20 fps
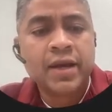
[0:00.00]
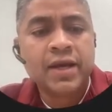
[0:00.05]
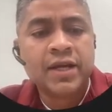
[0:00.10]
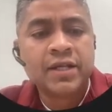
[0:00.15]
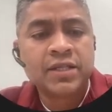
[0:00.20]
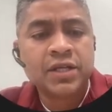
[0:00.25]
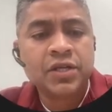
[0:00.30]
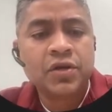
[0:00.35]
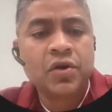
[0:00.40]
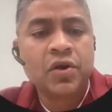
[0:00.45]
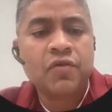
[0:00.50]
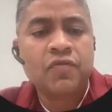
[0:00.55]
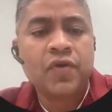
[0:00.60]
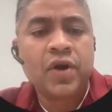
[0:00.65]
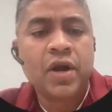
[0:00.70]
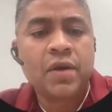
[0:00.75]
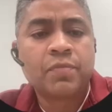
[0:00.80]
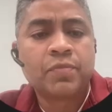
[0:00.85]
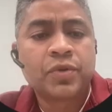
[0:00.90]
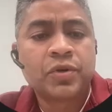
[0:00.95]
It's an
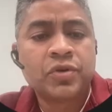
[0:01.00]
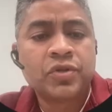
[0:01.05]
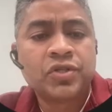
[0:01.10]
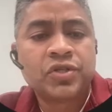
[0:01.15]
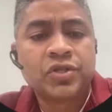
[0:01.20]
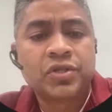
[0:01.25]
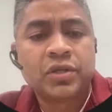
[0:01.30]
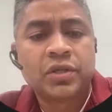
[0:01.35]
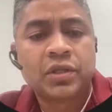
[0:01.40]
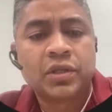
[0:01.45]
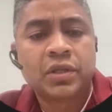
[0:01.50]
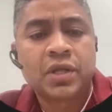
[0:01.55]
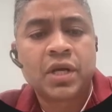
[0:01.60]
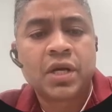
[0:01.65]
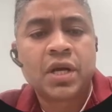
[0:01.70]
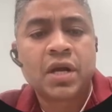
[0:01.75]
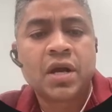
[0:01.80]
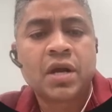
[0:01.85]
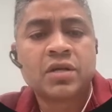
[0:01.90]
unified approach that